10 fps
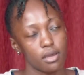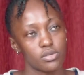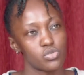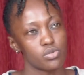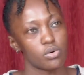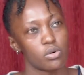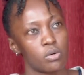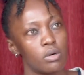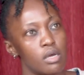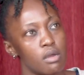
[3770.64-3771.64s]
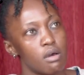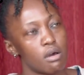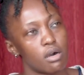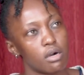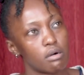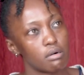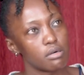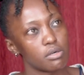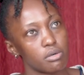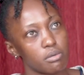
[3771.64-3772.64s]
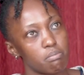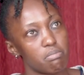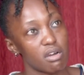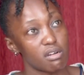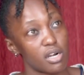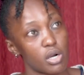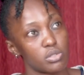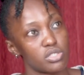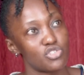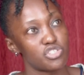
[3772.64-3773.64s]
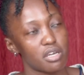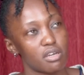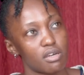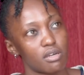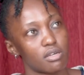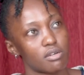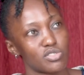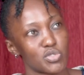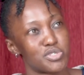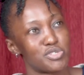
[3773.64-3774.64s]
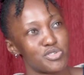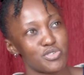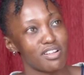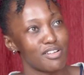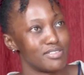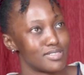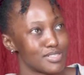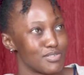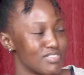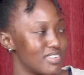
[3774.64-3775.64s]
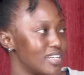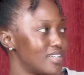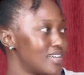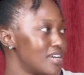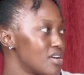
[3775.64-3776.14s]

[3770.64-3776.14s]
Yeah, so background check is usually also very,